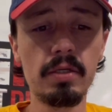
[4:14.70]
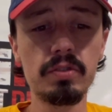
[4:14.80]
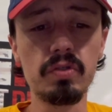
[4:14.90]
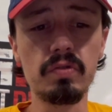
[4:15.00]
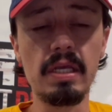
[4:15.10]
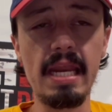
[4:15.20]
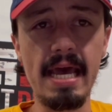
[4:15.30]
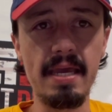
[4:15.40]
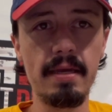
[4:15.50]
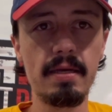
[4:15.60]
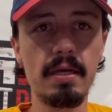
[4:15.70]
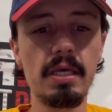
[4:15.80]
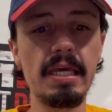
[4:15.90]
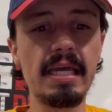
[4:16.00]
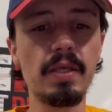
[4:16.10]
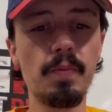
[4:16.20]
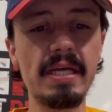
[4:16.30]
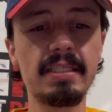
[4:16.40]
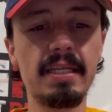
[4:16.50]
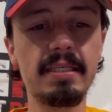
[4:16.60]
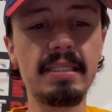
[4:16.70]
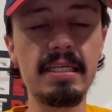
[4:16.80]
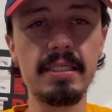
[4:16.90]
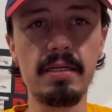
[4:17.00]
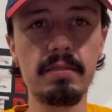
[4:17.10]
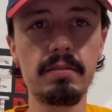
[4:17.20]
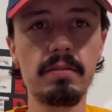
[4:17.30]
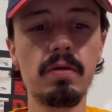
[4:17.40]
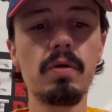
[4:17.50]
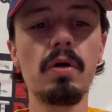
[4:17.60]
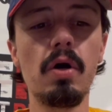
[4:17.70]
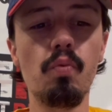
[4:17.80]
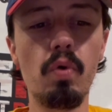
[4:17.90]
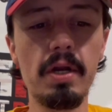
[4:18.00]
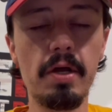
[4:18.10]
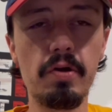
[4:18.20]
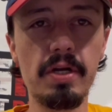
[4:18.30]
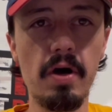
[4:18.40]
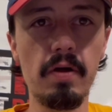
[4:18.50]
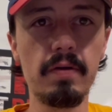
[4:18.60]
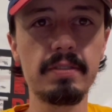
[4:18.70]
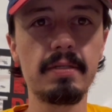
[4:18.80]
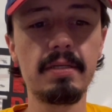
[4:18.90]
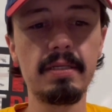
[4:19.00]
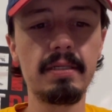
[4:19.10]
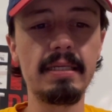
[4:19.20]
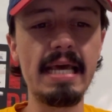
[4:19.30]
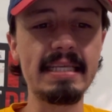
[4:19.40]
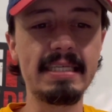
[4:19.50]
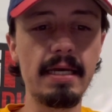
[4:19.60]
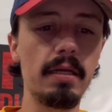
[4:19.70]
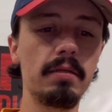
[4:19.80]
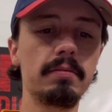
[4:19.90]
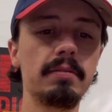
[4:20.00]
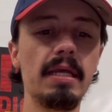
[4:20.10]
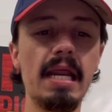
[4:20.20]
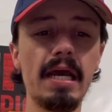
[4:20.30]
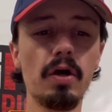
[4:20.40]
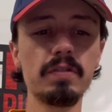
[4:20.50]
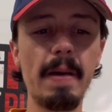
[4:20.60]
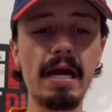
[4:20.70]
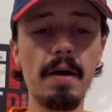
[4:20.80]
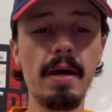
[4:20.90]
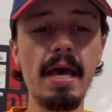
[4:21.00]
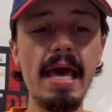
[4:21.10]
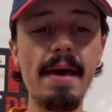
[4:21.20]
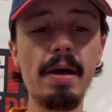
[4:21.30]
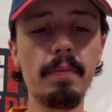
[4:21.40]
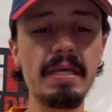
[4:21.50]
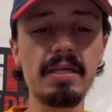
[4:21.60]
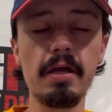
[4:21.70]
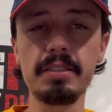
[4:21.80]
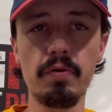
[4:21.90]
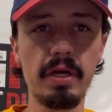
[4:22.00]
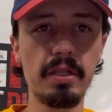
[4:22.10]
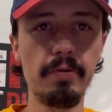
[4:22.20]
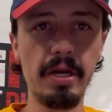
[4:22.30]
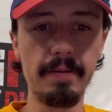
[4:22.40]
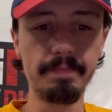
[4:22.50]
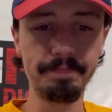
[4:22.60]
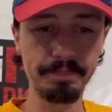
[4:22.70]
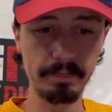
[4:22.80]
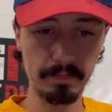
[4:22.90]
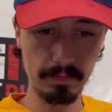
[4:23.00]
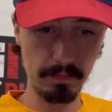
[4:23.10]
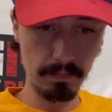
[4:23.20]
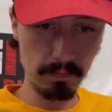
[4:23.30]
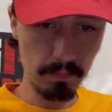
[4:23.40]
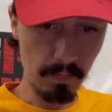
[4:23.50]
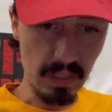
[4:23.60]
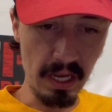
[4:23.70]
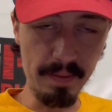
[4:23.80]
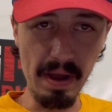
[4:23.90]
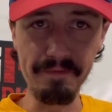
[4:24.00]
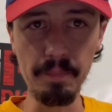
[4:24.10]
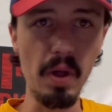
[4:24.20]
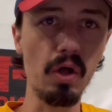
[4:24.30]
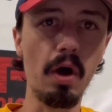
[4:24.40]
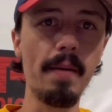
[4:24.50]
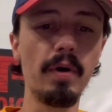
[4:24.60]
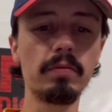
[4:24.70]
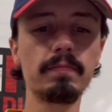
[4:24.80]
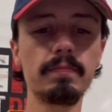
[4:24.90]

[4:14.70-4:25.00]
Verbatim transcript: So today, you get the rest of the season, $100. That's it. And then it goes back up. MLB is also included in my football combo